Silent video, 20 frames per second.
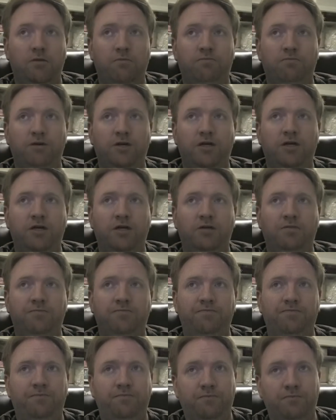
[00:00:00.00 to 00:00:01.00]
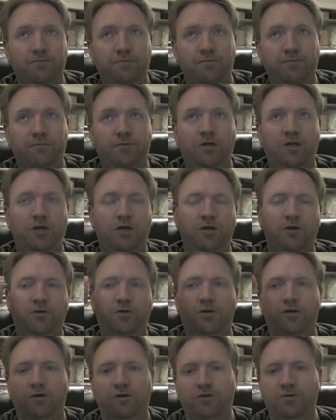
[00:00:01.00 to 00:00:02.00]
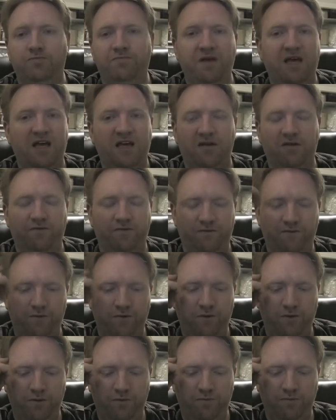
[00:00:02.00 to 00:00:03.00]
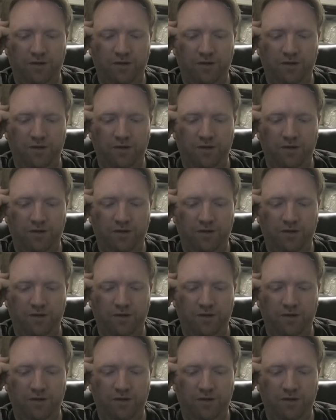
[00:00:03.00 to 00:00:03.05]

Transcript: but it goes back and forth.